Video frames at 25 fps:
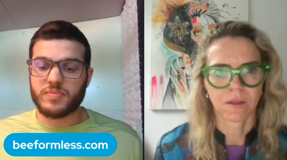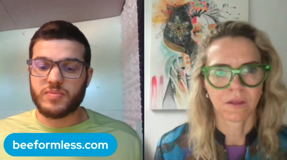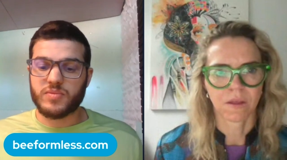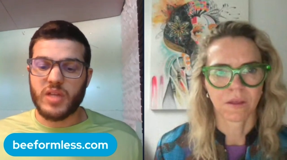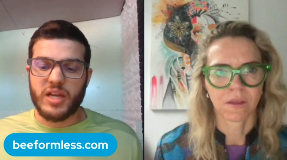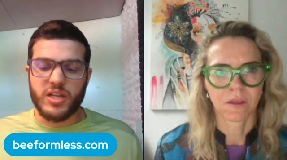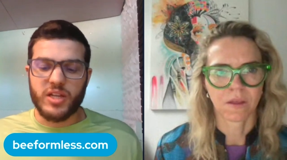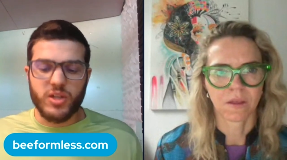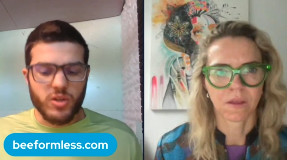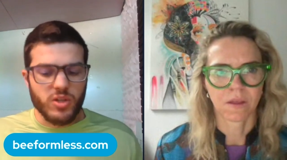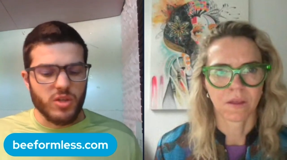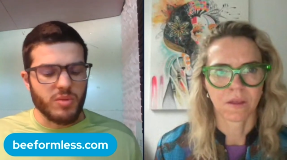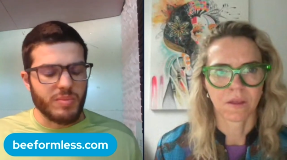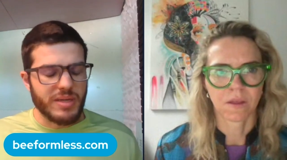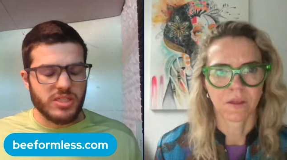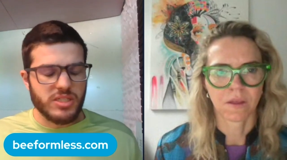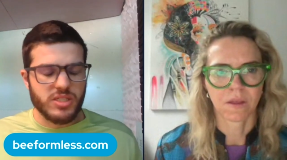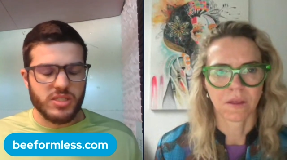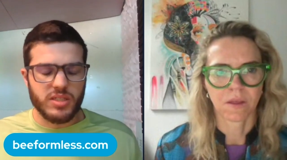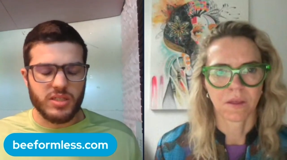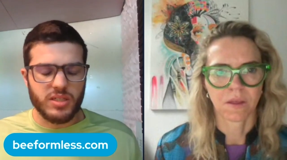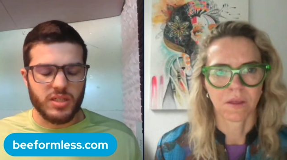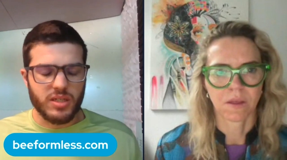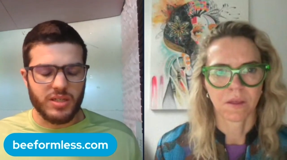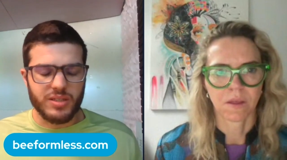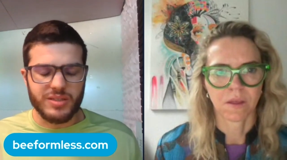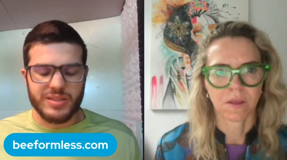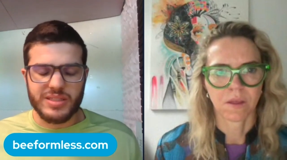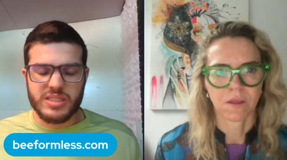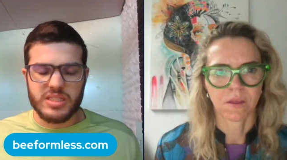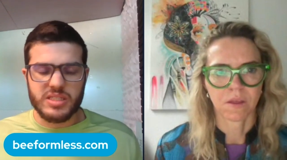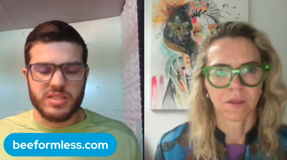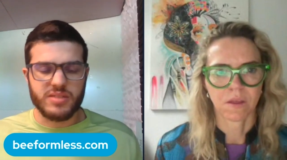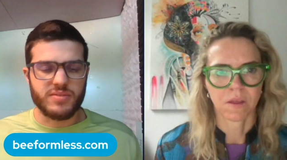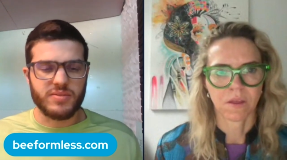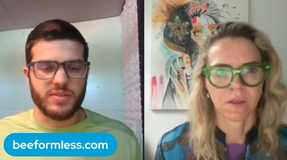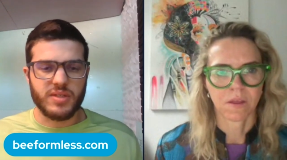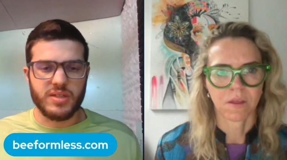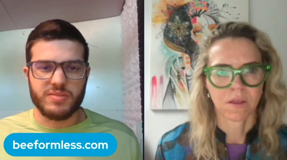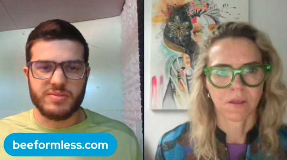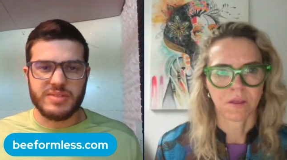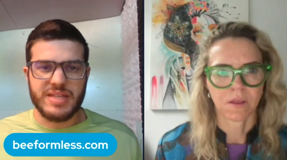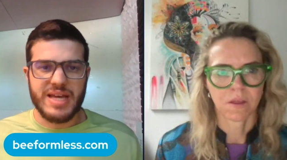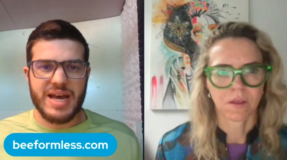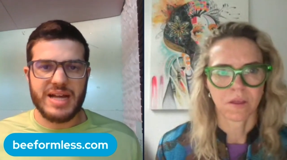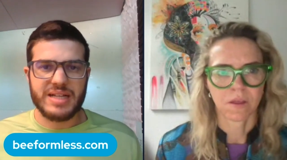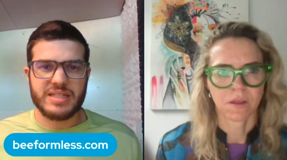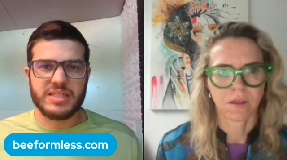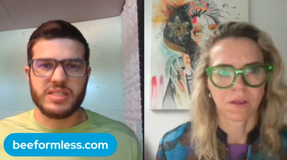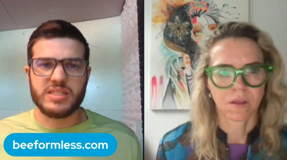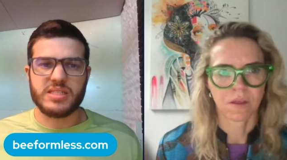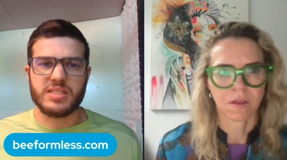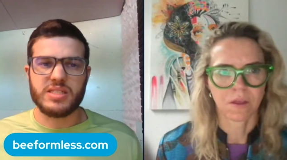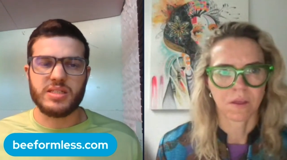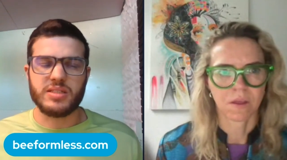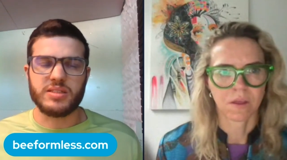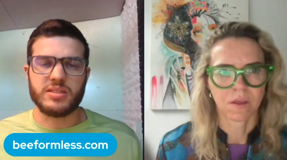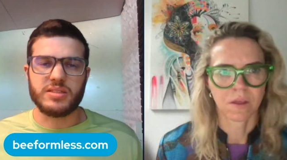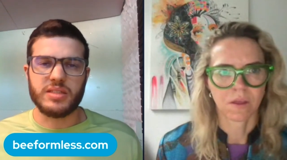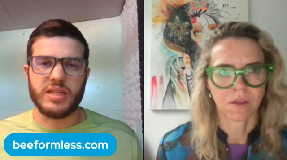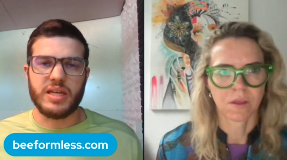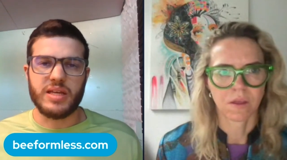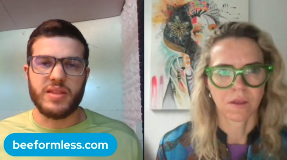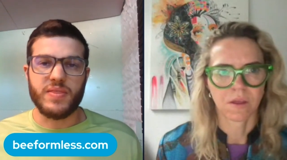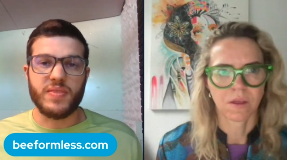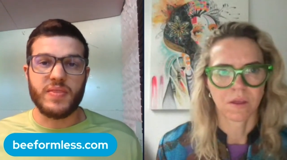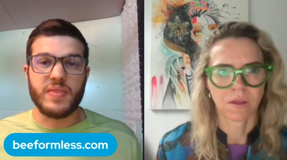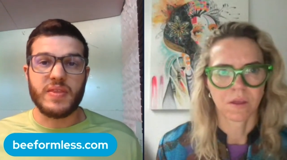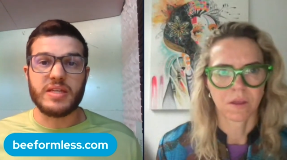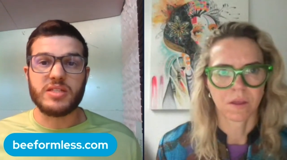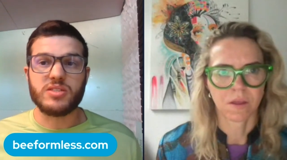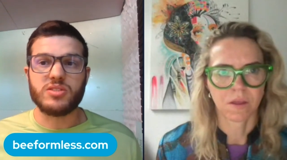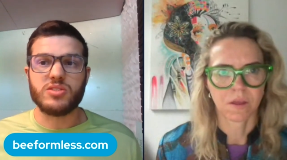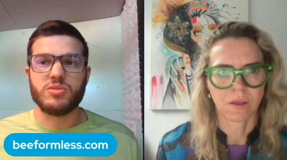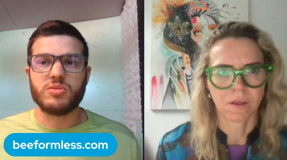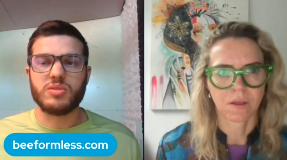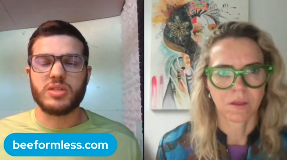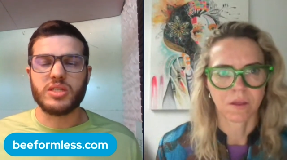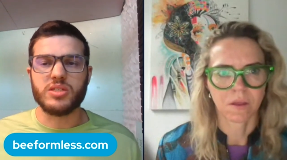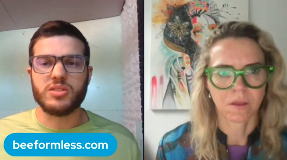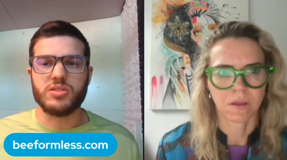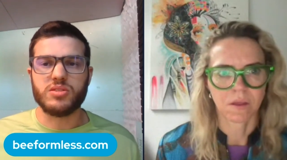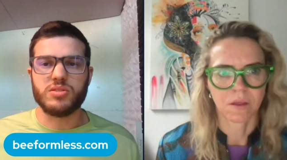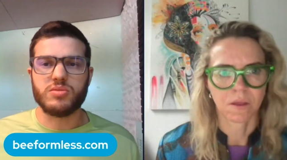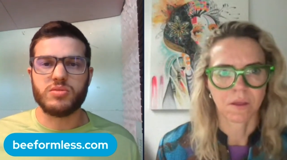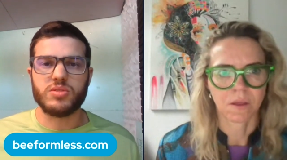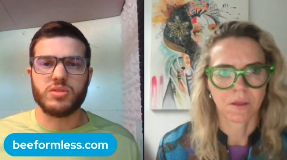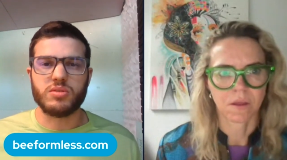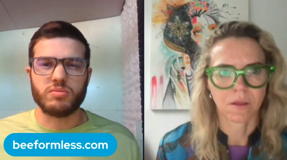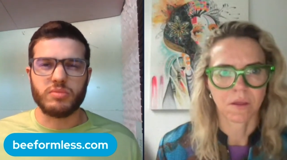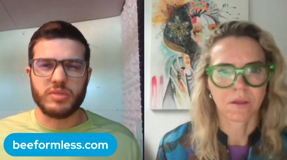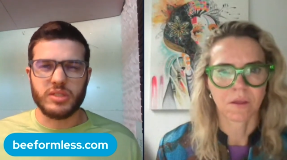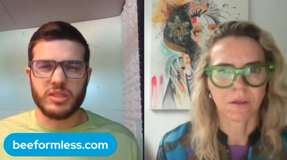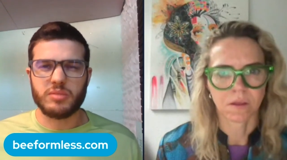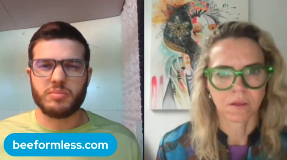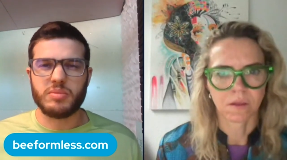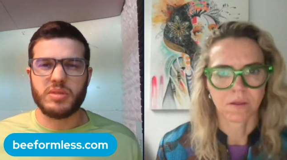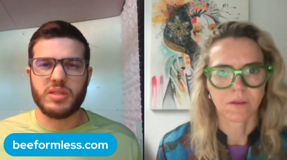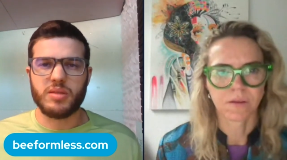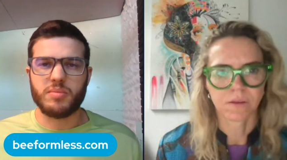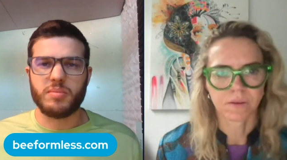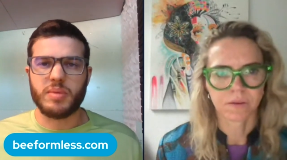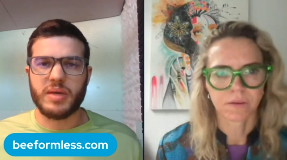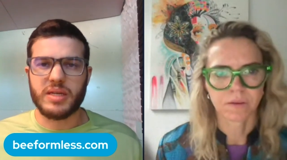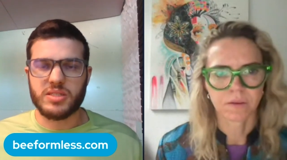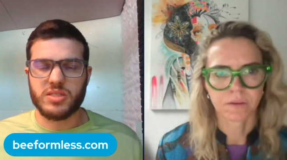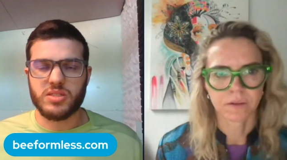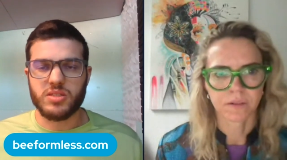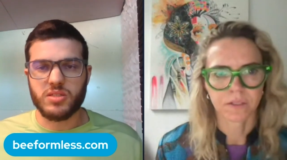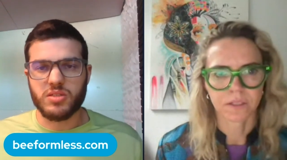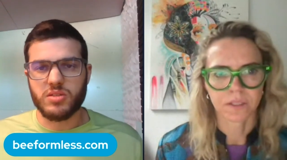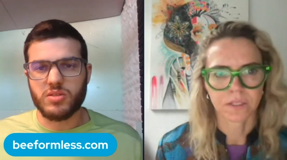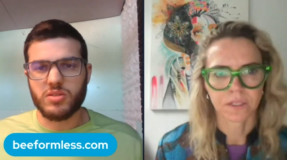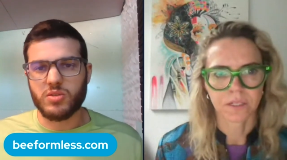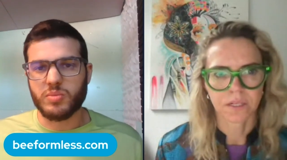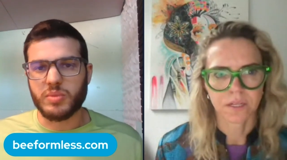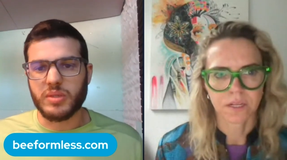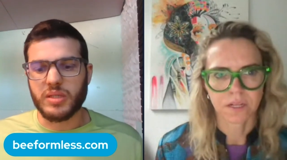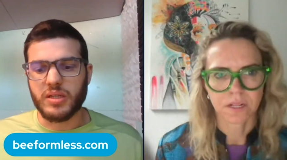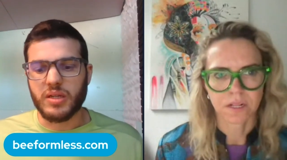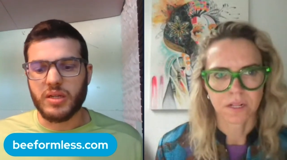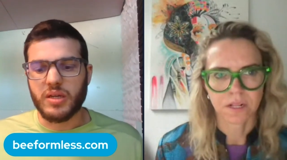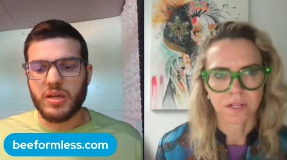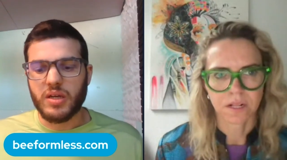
Speaker 1: I know you mentioned a, a list of, of tactics and and things you can do to really be the best you, but